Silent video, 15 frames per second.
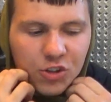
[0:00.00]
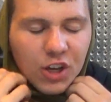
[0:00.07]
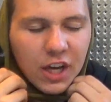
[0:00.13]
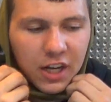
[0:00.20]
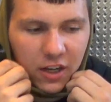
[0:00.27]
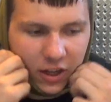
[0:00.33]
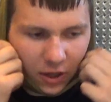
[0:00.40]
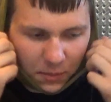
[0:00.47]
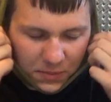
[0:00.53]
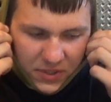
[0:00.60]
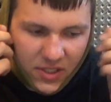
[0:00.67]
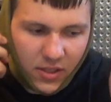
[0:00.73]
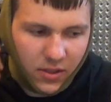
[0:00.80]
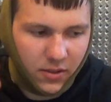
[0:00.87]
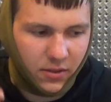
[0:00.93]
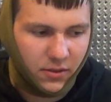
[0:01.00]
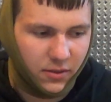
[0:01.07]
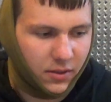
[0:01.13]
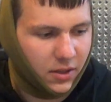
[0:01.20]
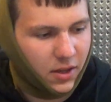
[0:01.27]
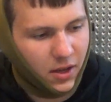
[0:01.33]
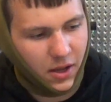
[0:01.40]
Kind of helps.
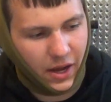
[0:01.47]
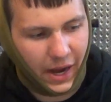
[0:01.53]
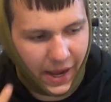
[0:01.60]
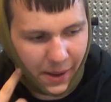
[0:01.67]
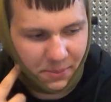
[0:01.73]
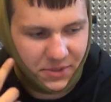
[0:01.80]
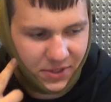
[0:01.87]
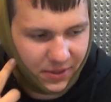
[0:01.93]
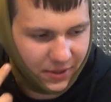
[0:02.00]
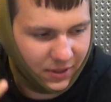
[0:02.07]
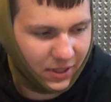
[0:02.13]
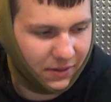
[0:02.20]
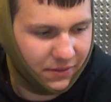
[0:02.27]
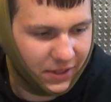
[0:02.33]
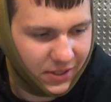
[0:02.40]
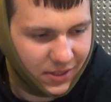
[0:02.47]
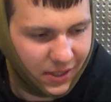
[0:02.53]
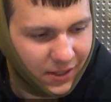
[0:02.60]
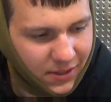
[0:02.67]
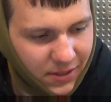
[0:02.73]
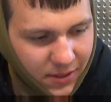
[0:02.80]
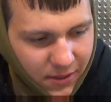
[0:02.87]
I absolutely love these
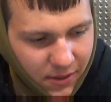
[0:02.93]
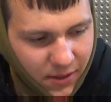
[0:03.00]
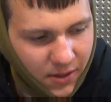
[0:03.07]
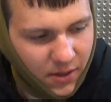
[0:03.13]
things.